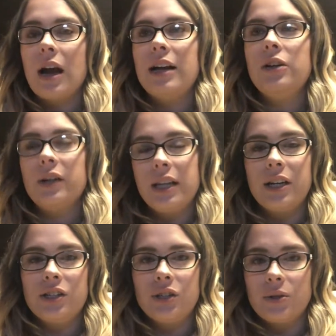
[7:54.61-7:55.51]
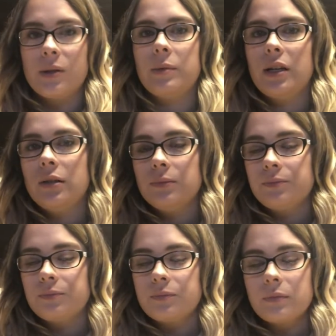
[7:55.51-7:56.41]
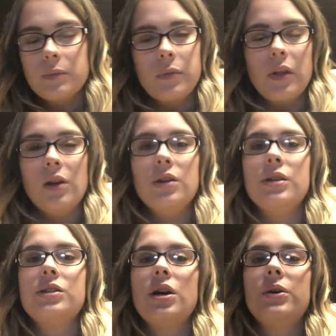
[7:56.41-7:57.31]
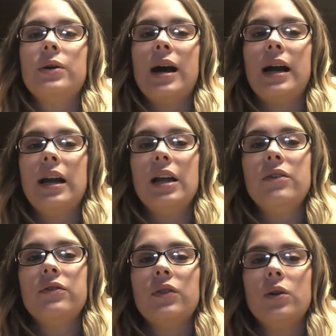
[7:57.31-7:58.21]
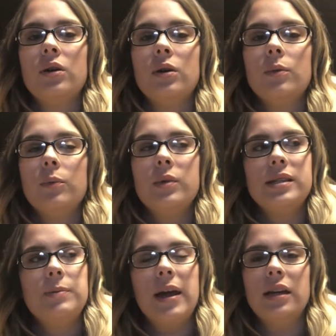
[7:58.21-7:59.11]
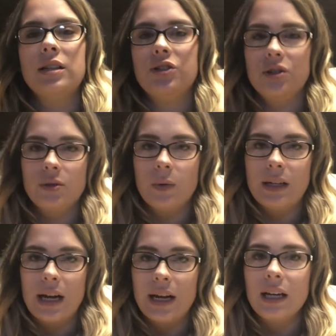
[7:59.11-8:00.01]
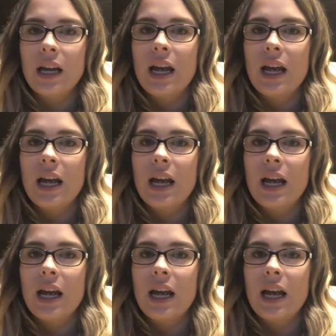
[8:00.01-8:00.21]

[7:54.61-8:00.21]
knew I needed to do something. So I kind of was paying attention to one night,